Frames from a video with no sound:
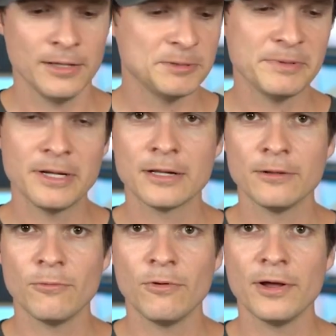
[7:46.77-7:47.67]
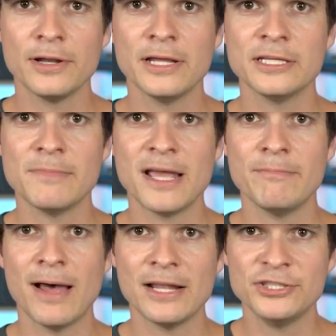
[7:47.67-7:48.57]
This particular one is
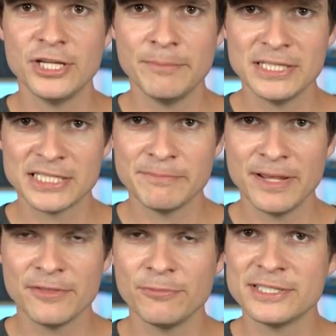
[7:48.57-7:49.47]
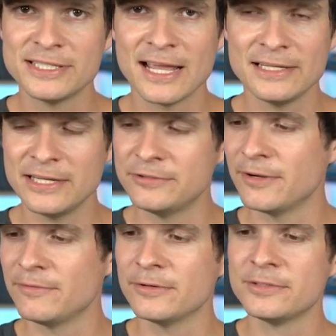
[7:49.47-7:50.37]
made by Jimmy Smith with Santee
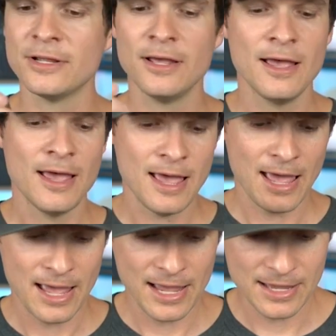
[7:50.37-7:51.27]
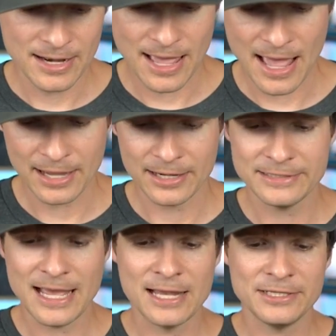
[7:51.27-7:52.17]
drifters, and I can
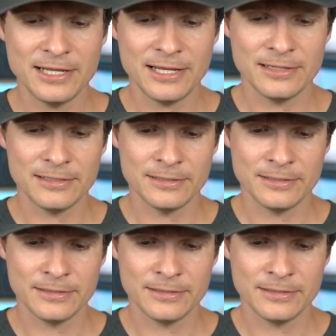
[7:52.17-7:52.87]
attach it.